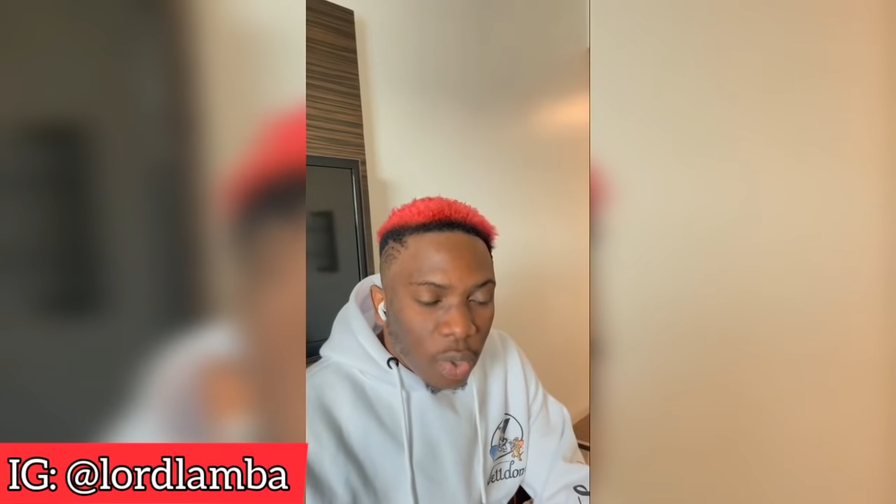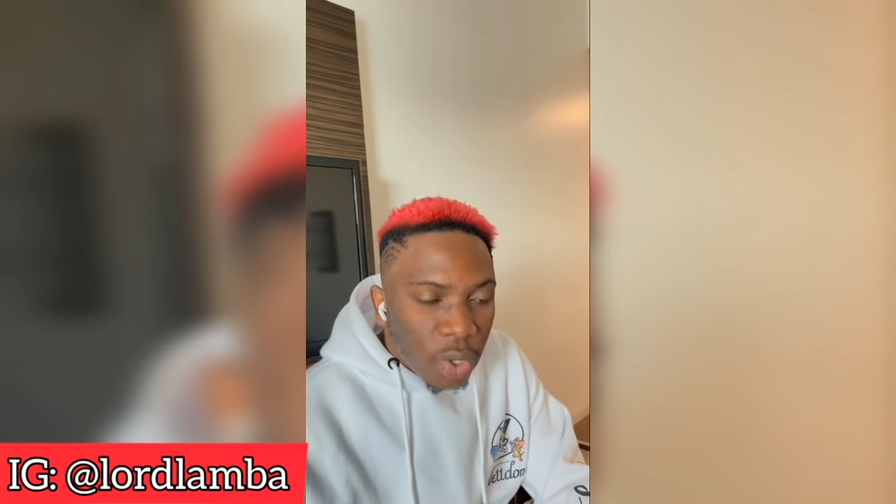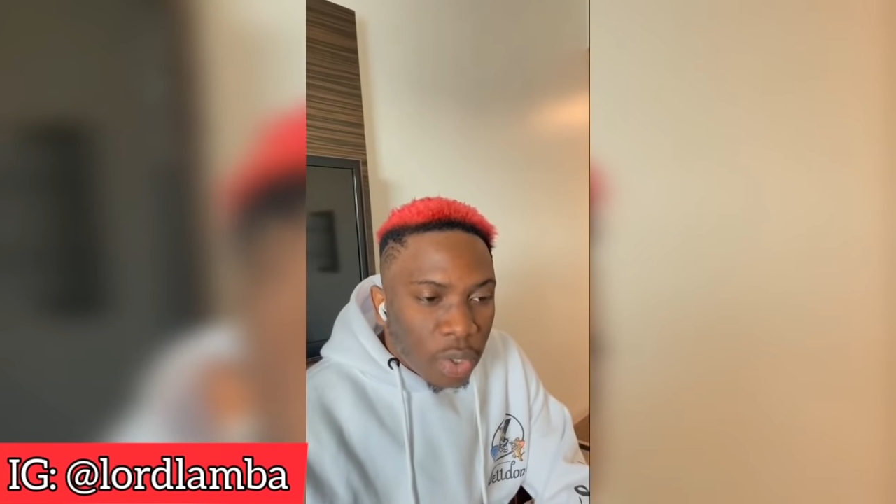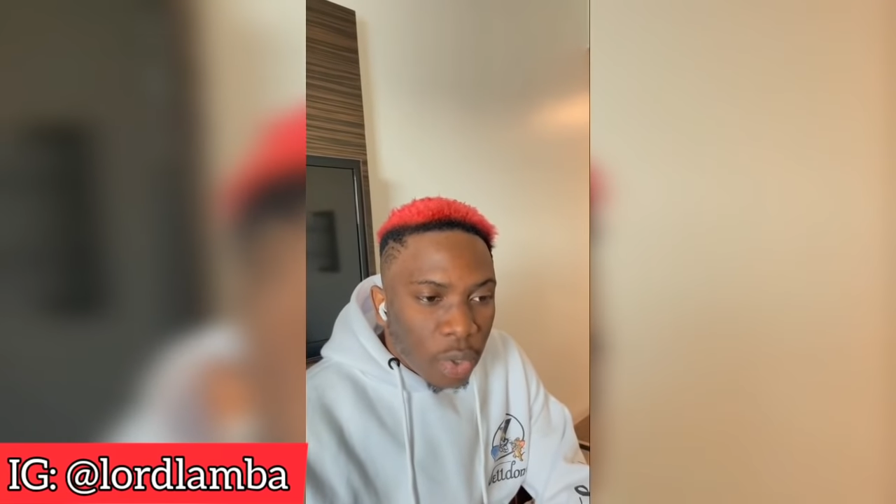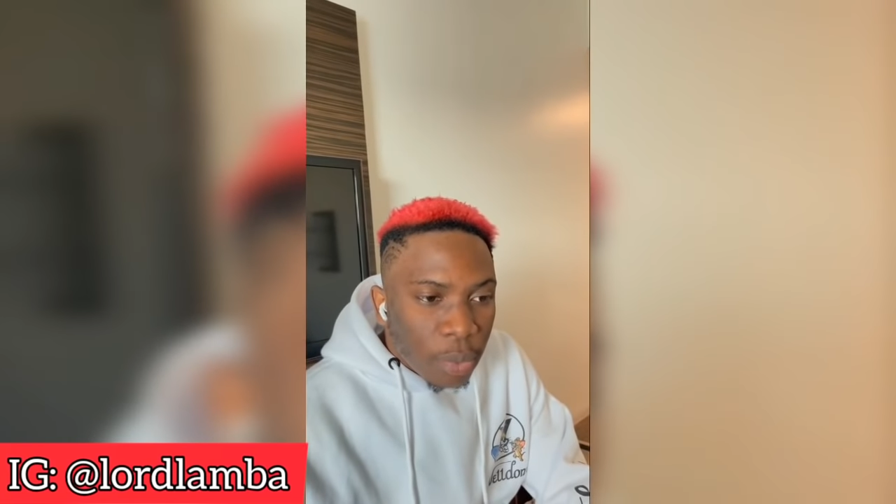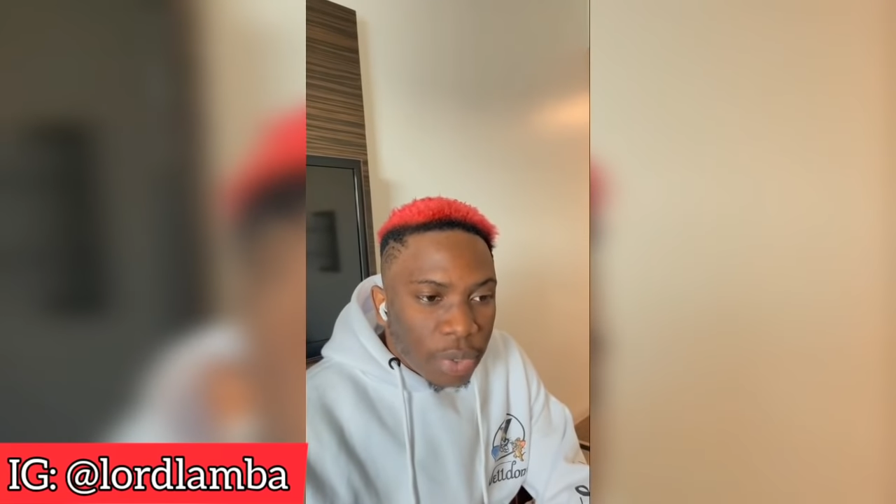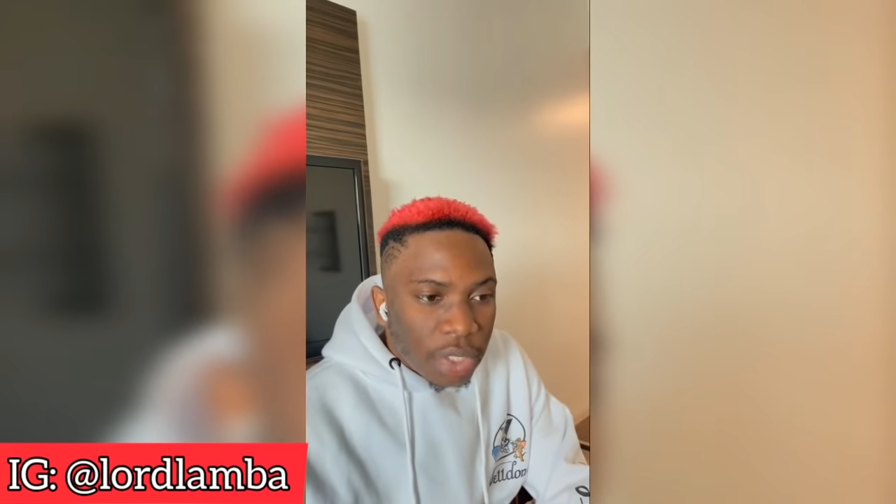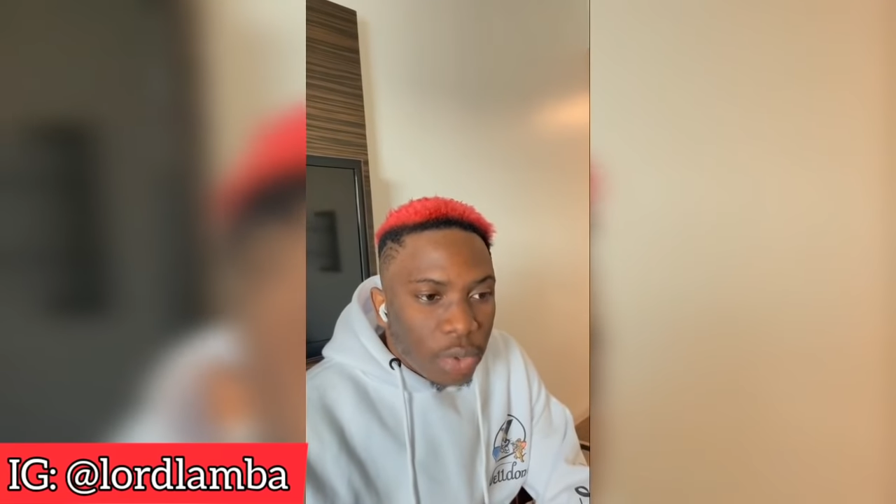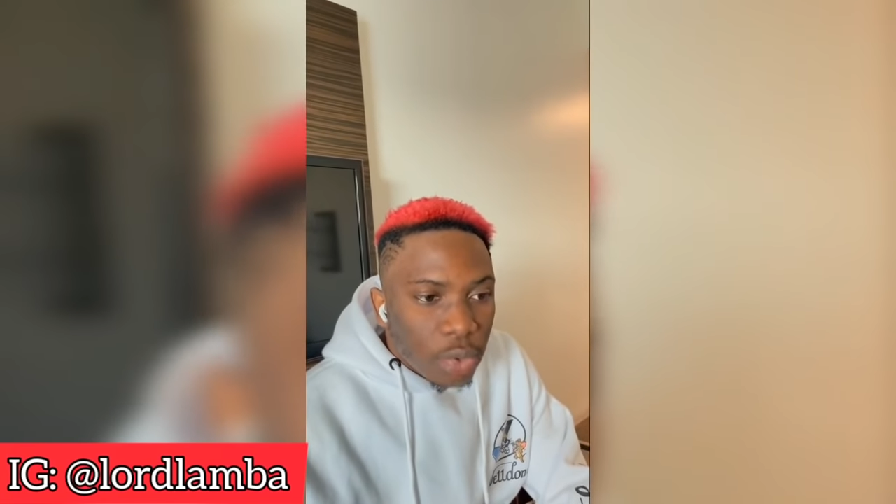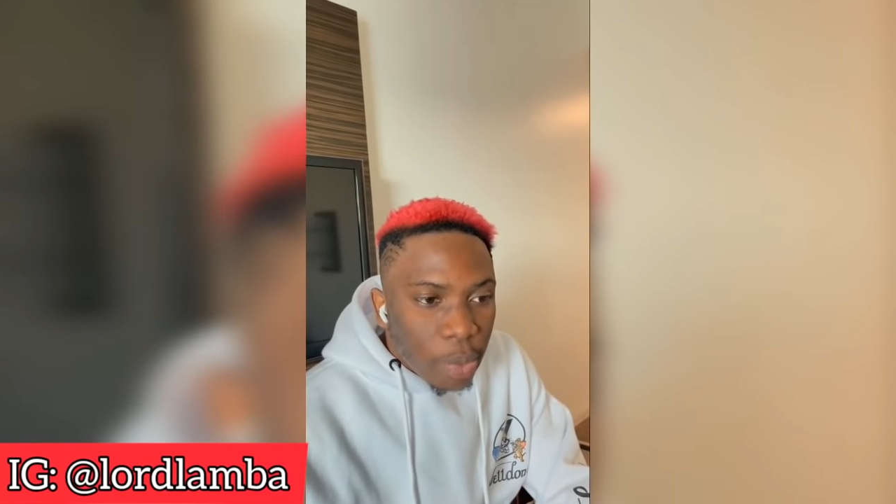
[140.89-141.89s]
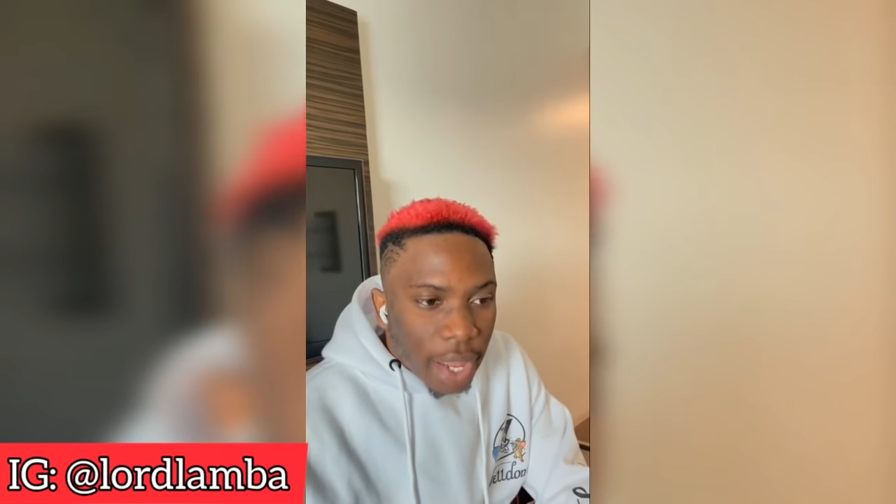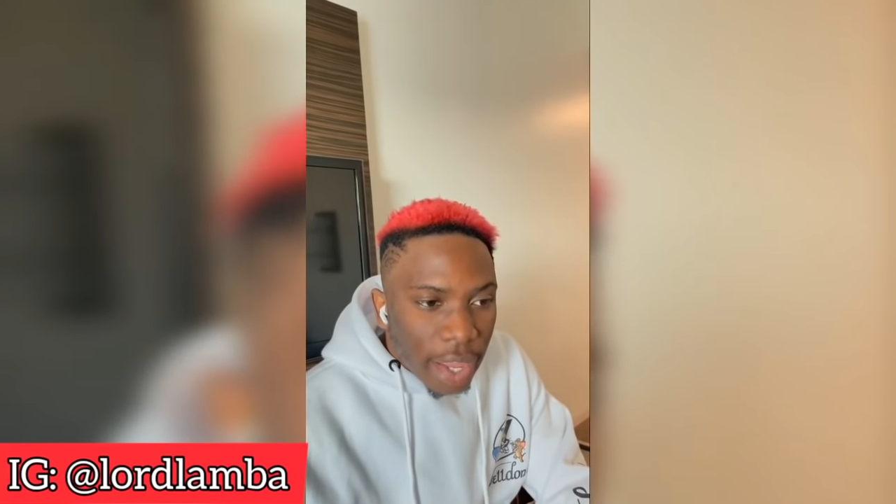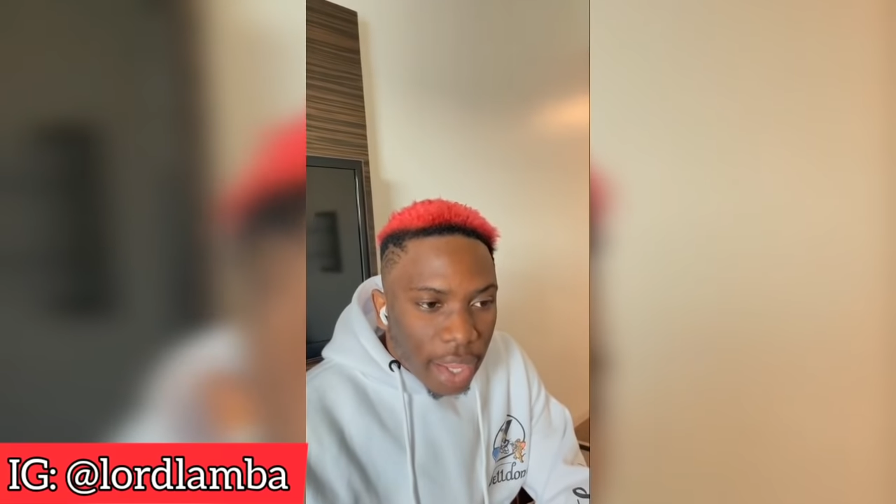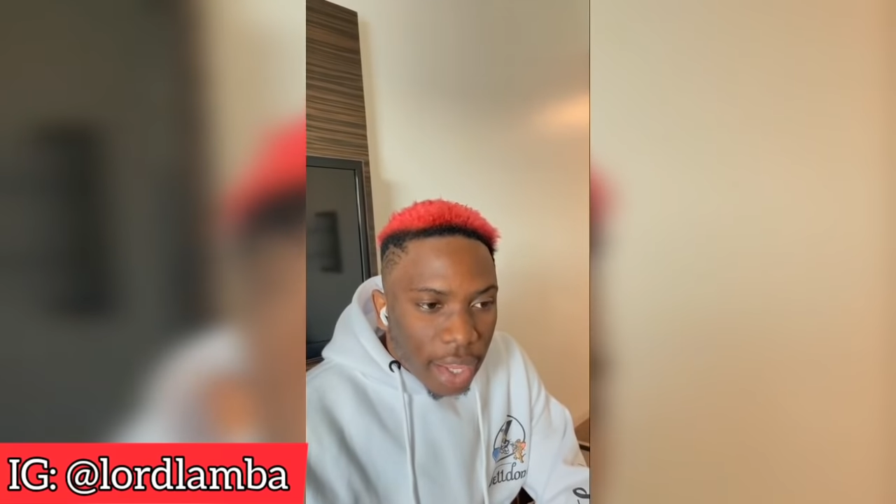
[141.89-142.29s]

an oil company in Dubai.